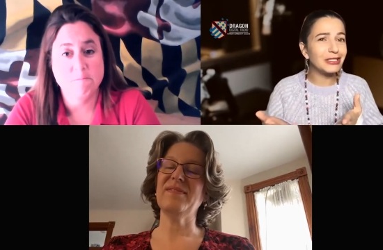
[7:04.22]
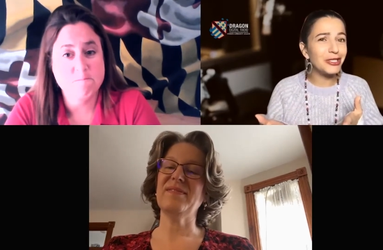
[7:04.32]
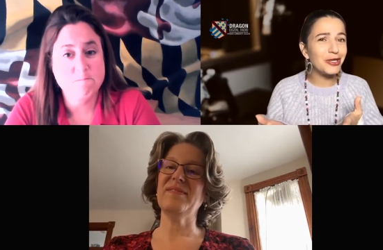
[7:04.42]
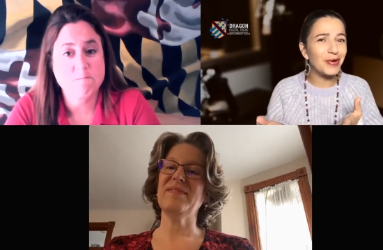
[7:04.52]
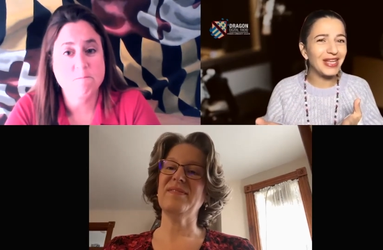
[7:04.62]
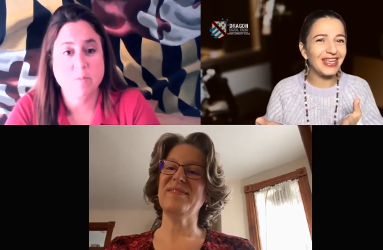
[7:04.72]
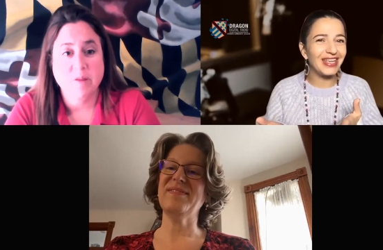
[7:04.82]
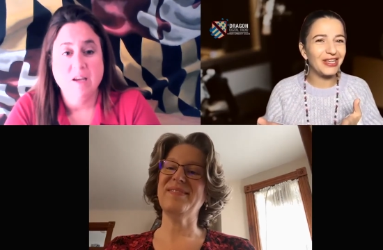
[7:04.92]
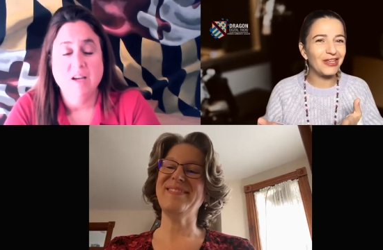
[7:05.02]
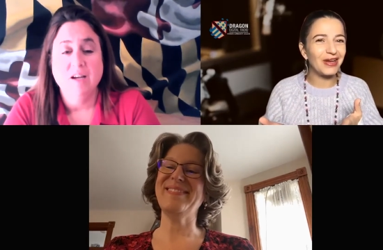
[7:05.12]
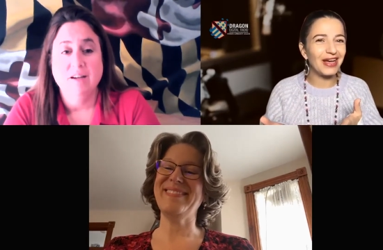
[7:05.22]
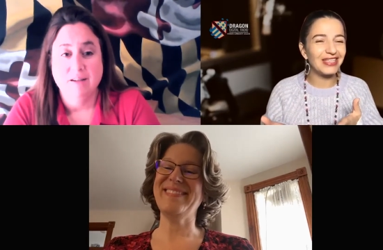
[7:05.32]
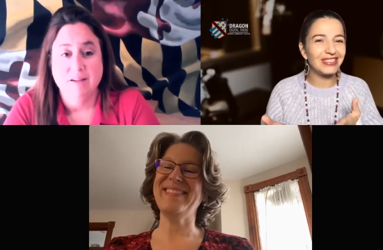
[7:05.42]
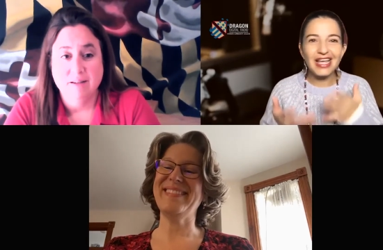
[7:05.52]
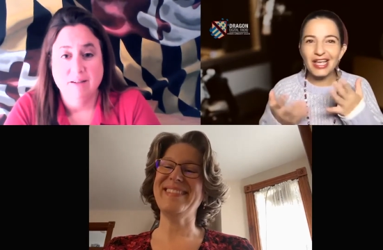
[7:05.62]
Speaker 1: doing it and you guys
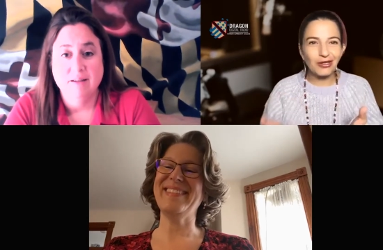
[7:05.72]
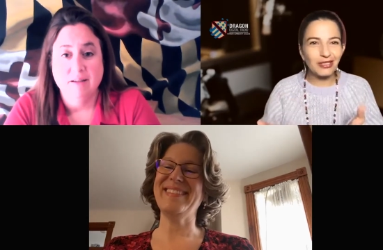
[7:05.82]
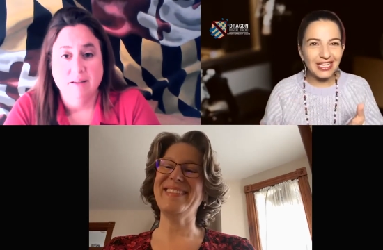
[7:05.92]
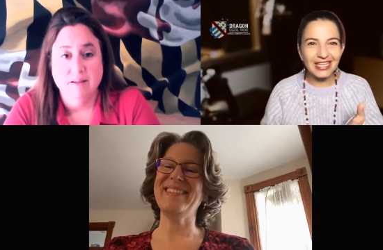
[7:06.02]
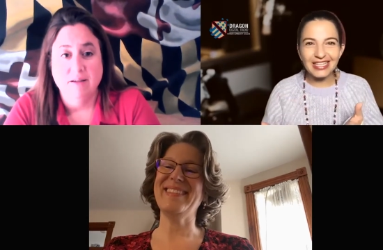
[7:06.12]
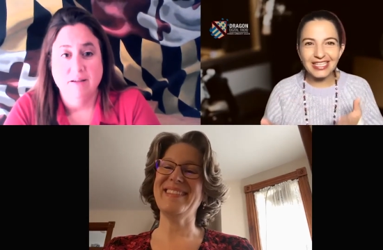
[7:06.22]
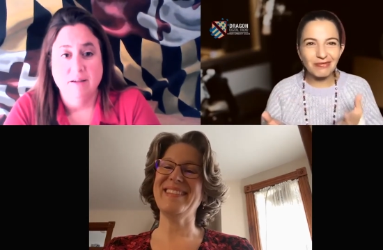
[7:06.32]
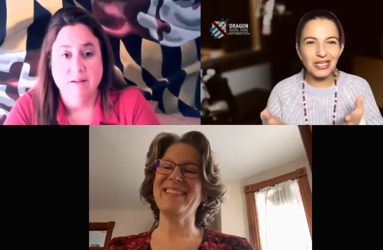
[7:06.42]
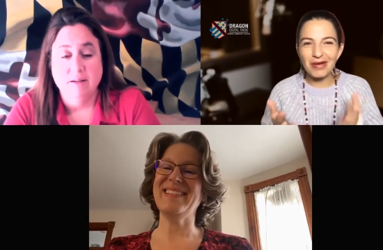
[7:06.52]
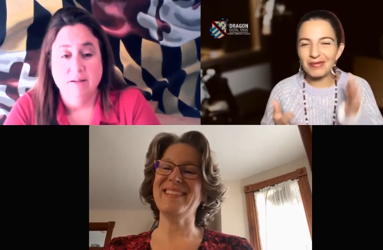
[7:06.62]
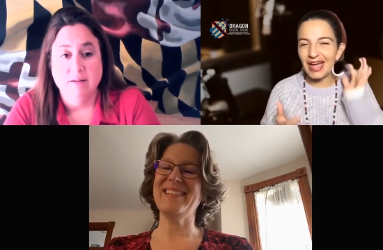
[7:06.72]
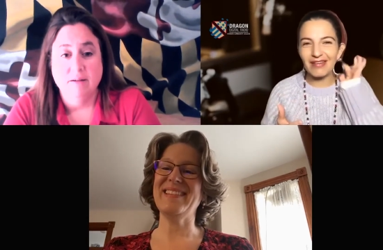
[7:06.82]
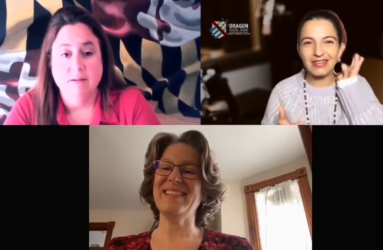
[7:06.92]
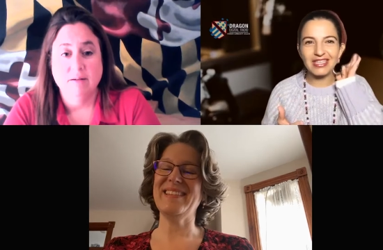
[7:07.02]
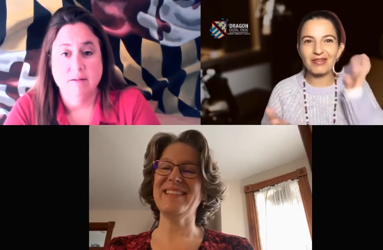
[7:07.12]
you're taking the time to come and have
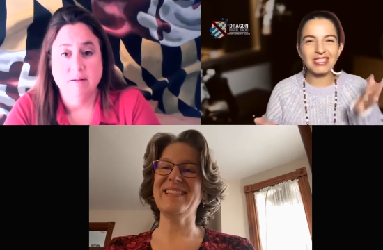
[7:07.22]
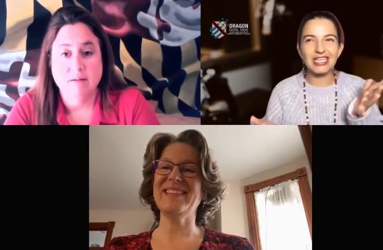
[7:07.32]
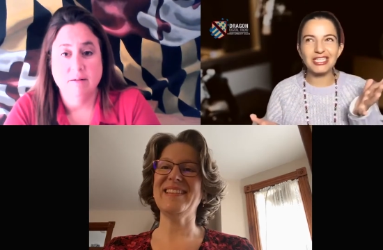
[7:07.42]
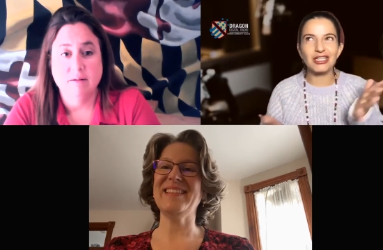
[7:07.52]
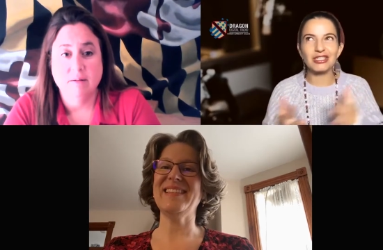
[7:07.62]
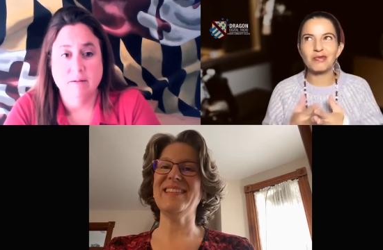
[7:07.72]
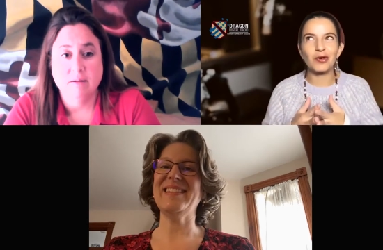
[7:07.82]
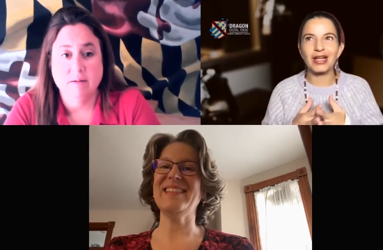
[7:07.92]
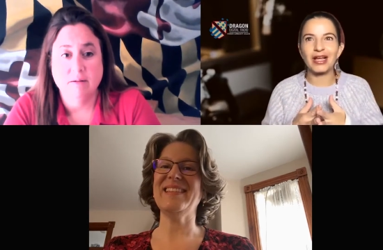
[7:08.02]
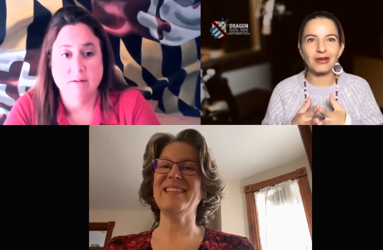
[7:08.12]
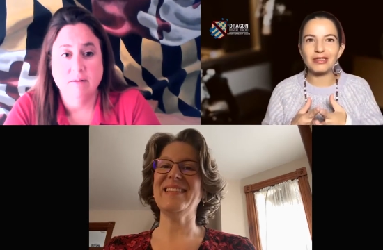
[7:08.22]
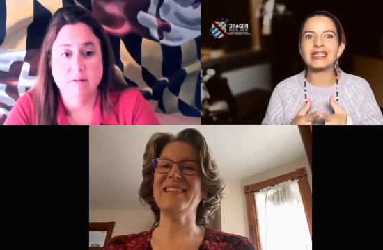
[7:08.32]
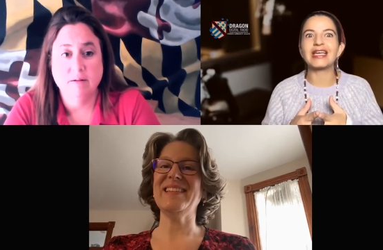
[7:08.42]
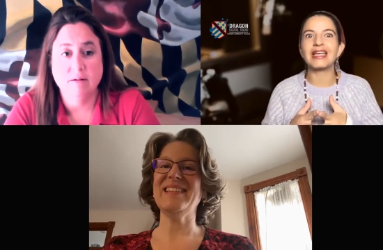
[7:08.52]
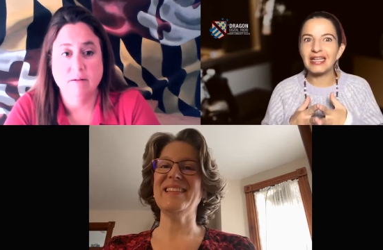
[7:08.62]
this conversation this morning and you're
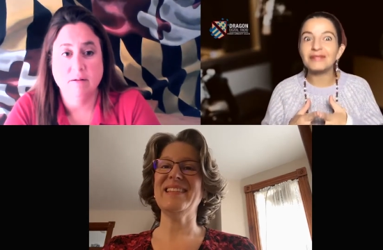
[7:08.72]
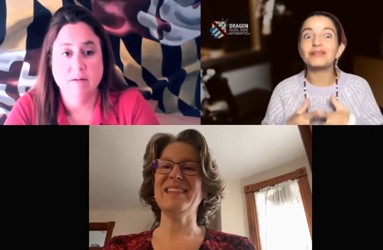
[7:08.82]
saying